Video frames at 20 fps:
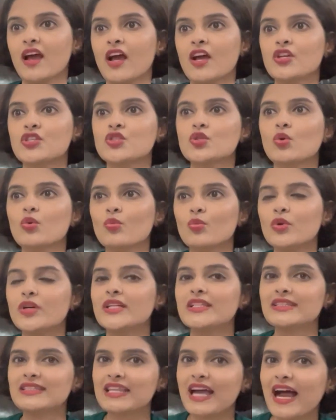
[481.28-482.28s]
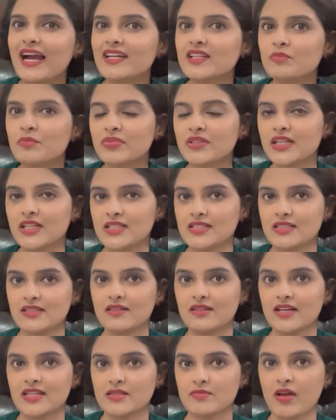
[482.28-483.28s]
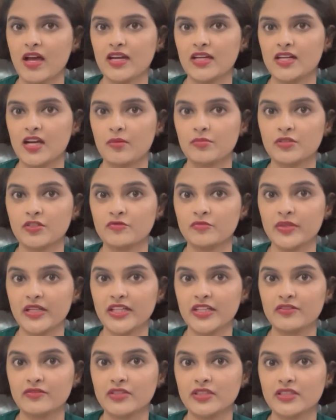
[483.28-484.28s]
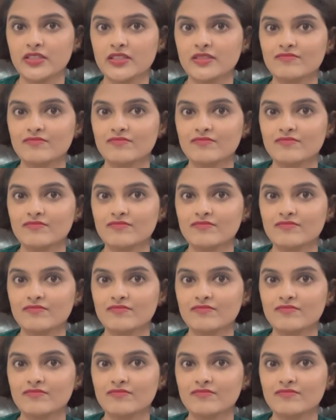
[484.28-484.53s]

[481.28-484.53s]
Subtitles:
So, would that be considered as maladaptive behavior?